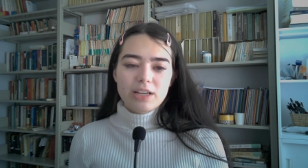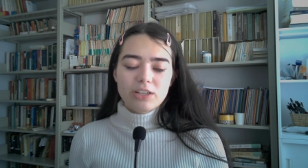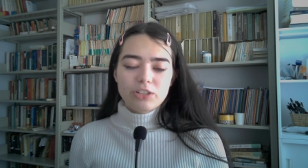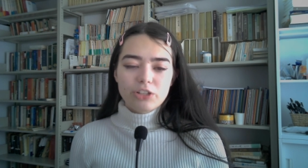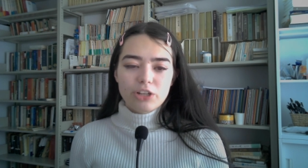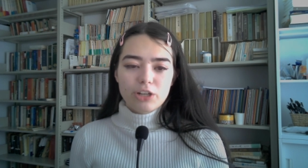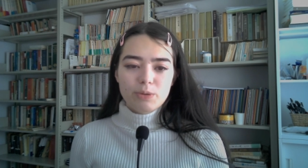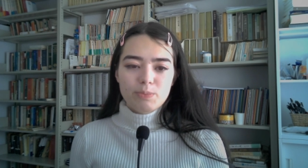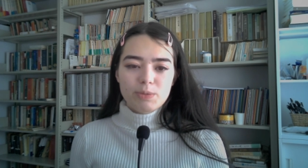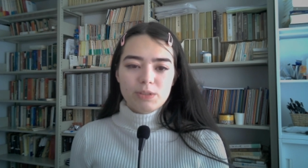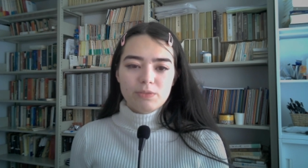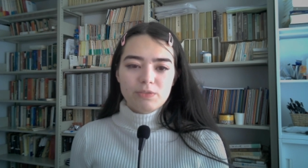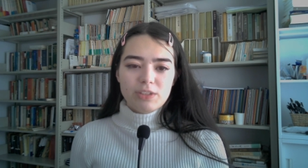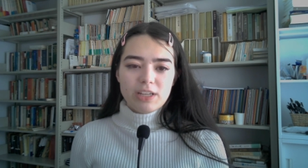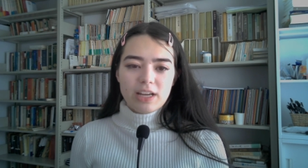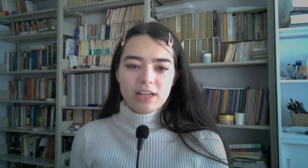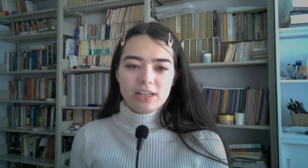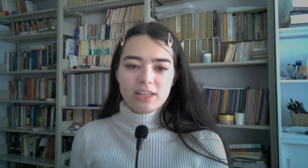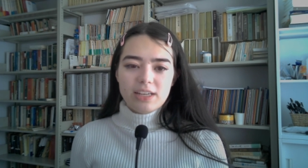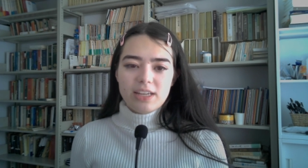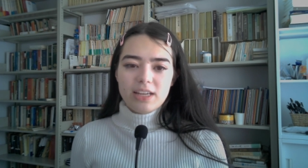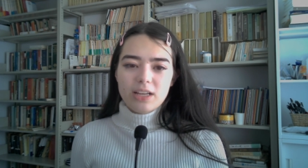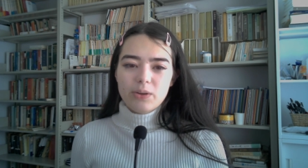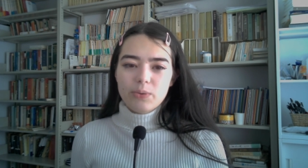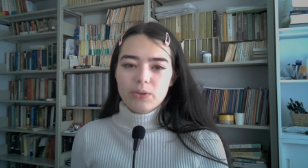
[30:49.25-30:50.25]
in terms of
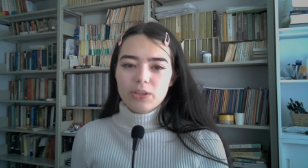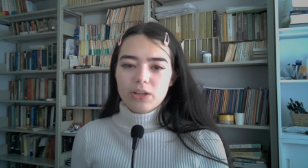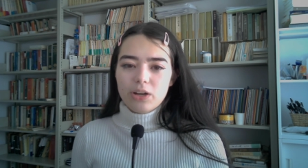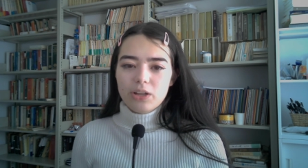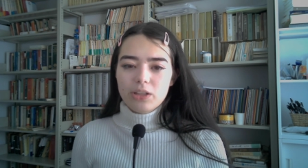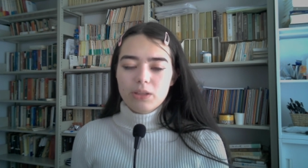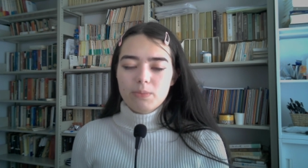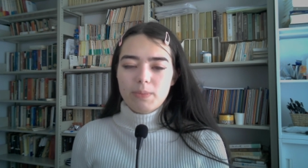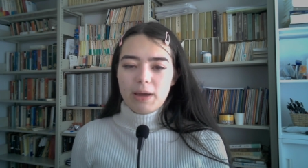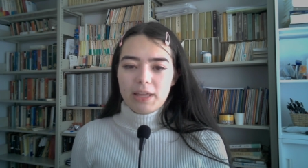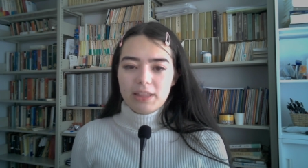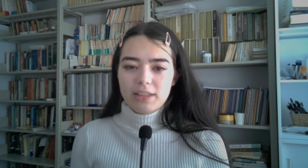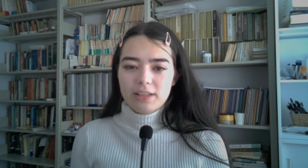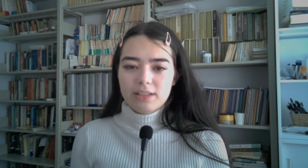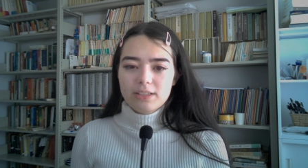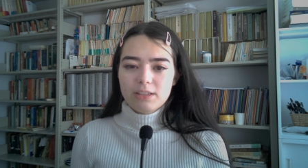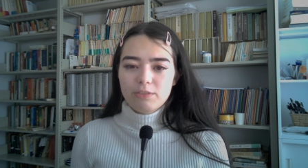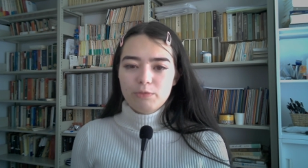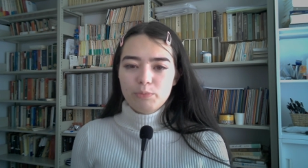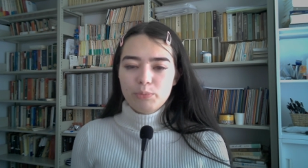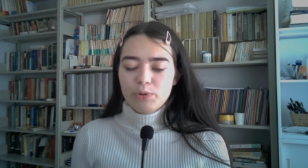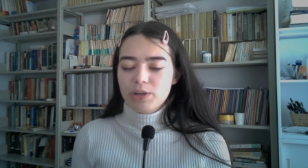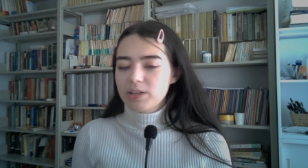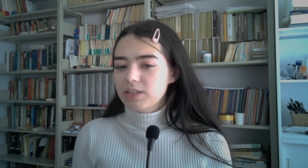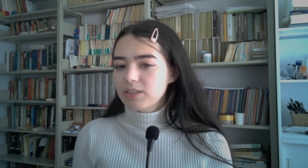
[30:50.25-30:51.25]
technique with all the methods
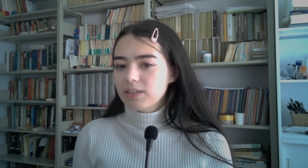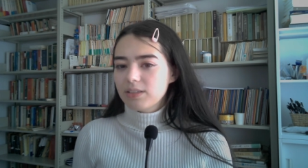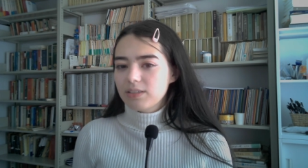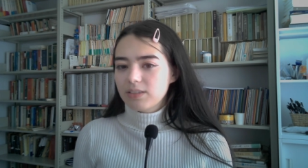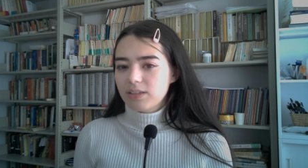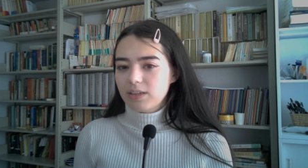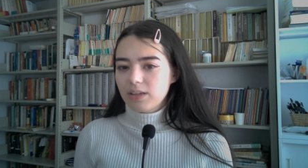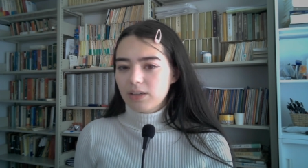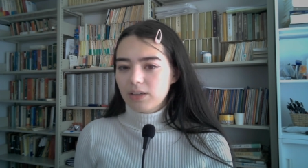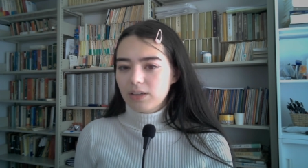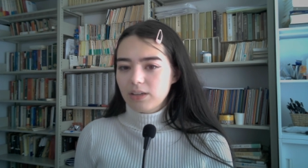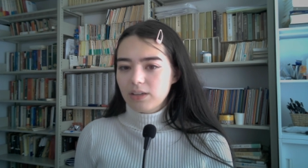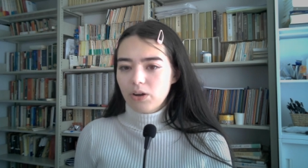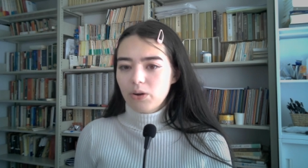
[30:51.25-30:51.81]
of pre existing